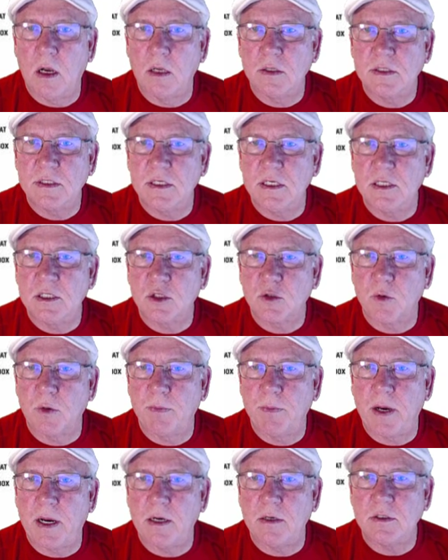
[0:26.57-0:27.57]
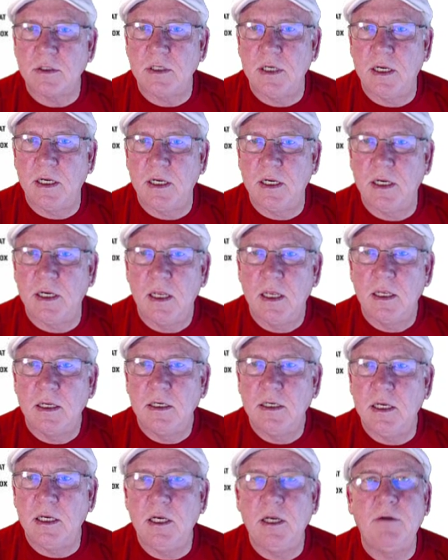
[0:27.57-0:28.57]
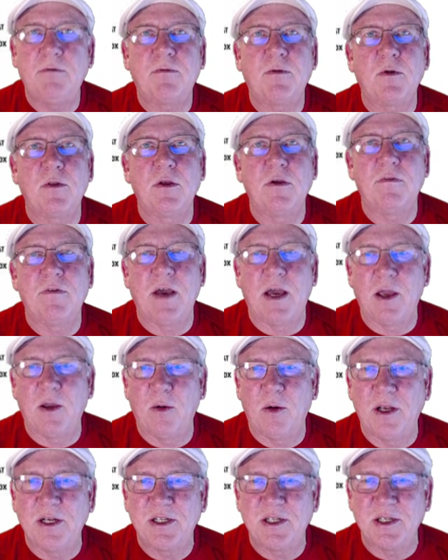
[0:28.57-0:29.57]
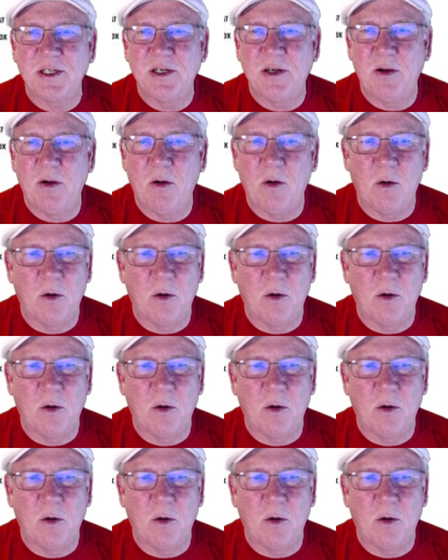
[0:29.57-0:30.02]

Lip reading: C is repairs needed, D need further evaluation,